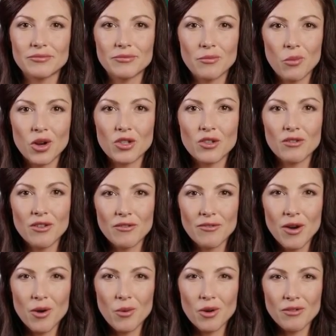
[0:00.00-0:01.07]
Which of the
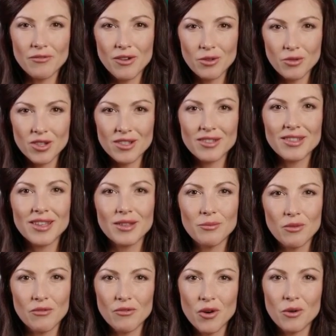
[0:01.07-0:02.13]
following functions is
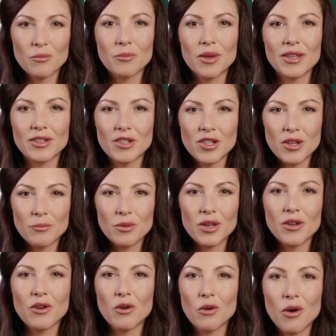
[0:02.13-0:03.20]
performed by the G P
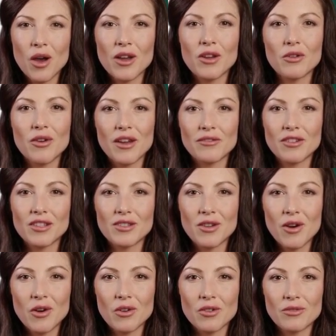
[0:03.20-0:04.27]
U on a graphics
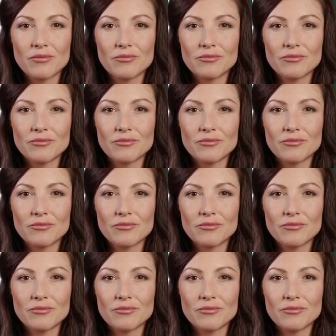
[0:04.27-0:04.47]
card?